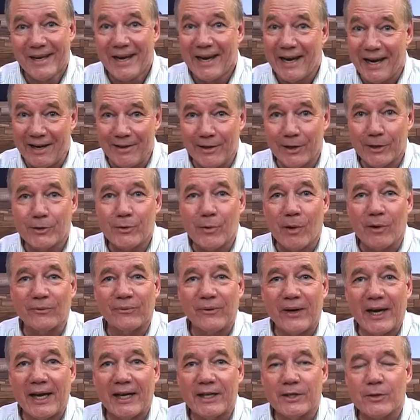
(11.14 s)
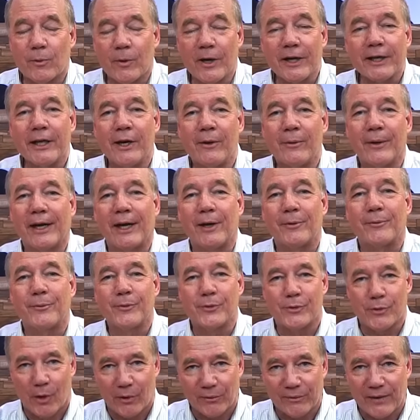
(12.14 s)
Hey there, drone fans, Rick here again from
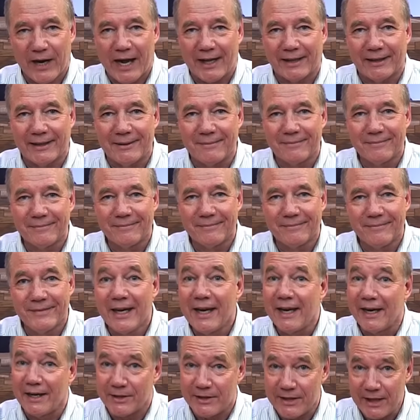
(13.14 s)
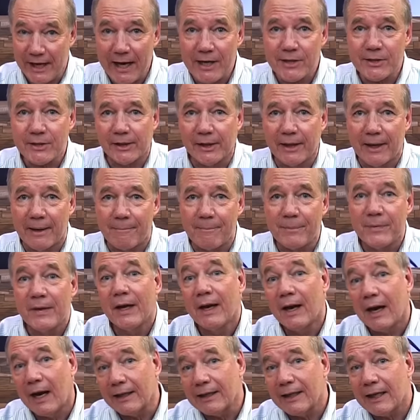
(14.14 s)
Drone Valley. In today's clip,
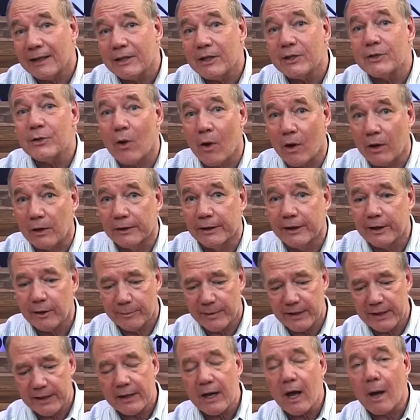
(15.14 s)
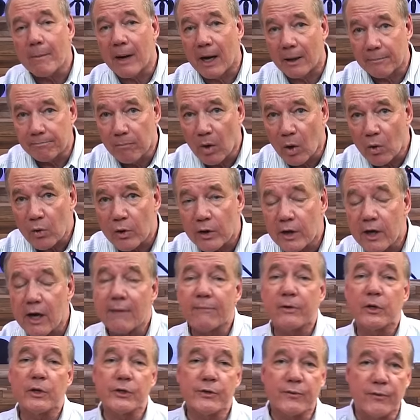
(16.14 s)
I'd like to talk a little bit about motor
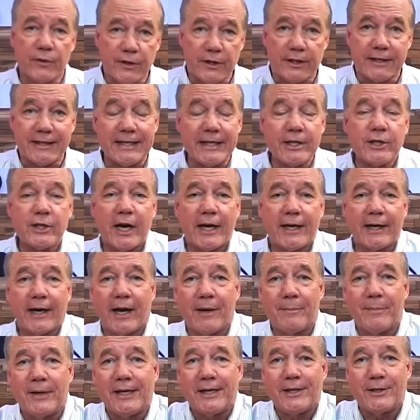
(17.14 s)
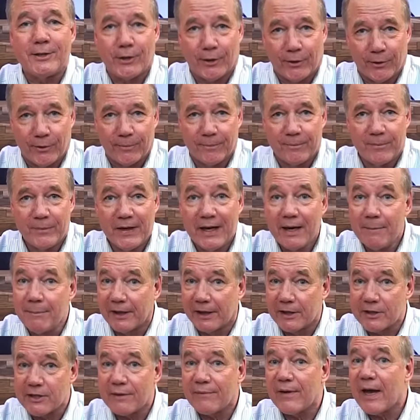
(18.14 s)
covers for the D J I Mini two,
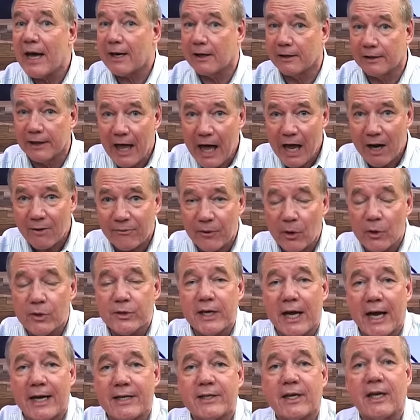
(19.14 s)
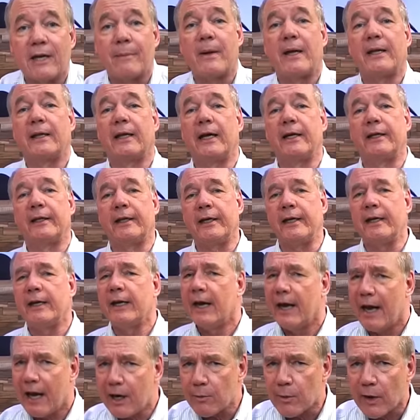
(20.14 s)
because I've had a lot of folks asking me lately,
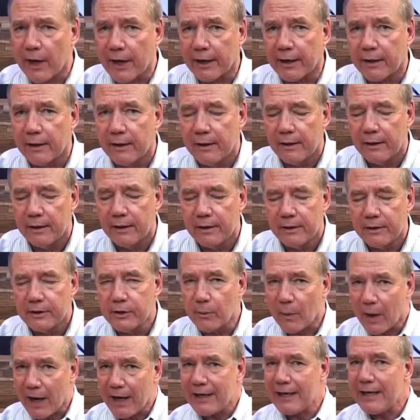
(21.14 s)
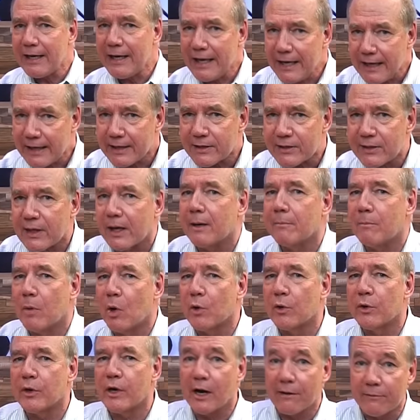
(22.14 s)
hey Rick, do I need a set of
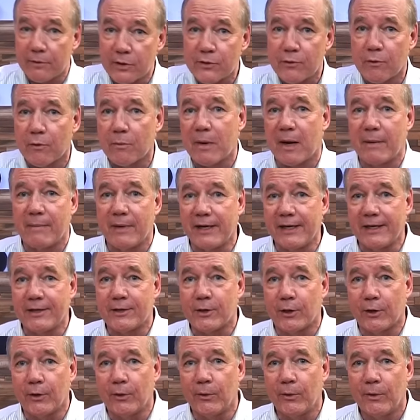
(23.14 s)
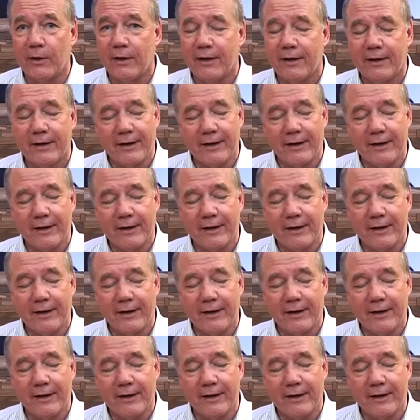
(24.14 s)
motor covers for my Mini two?